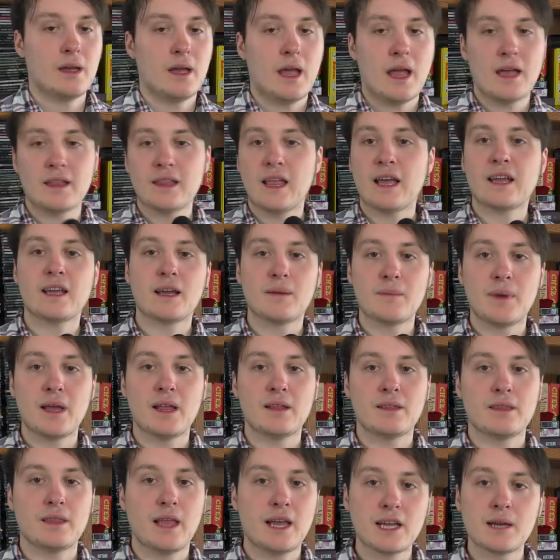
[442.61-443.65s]
And like I,
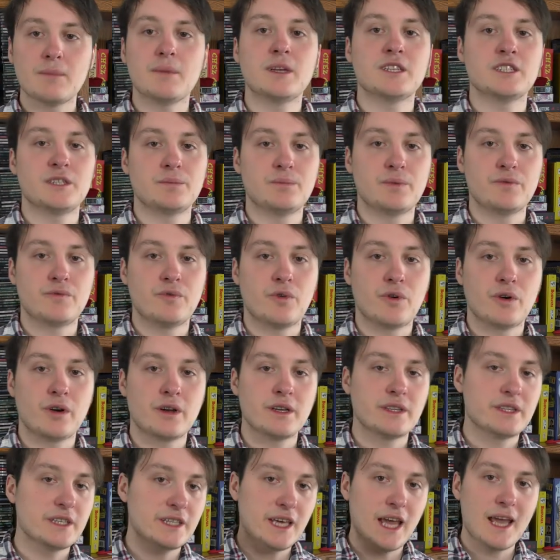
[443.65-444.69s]
like I mentioned
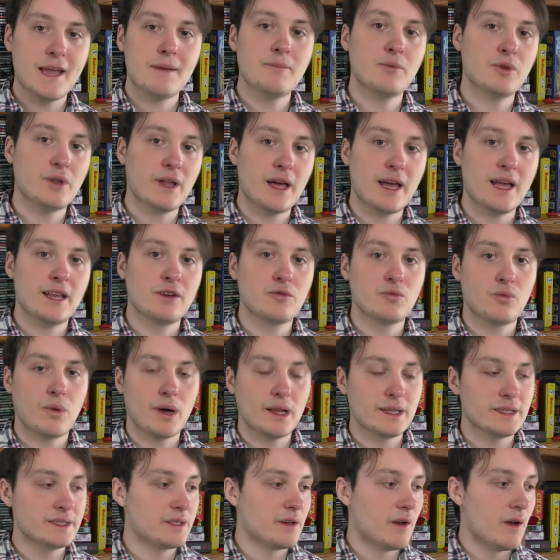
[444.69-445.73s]
before, the game will end
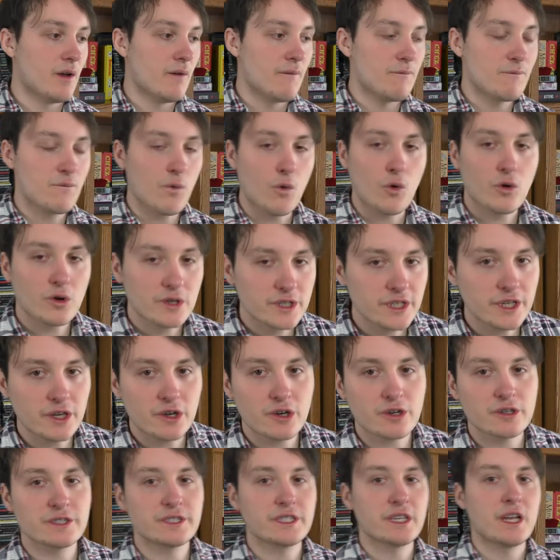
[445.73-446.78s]
once four
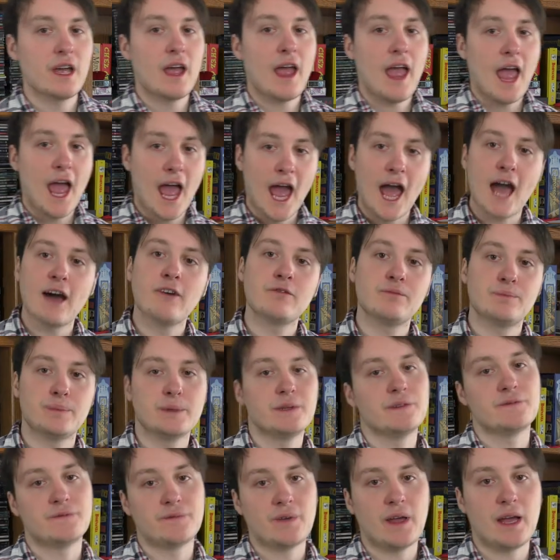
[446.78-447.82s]
cures have
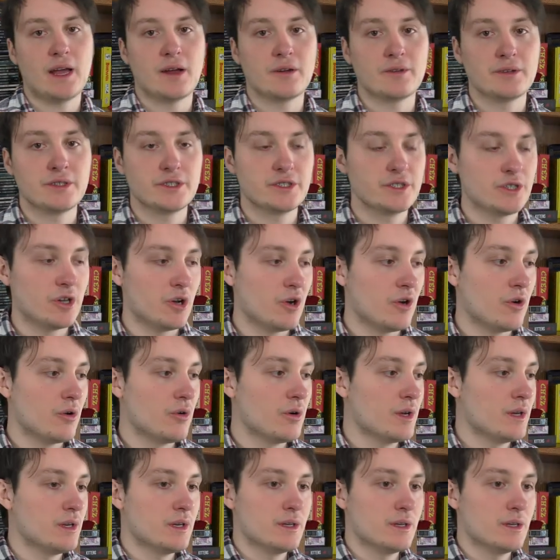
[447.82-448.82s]
been found. So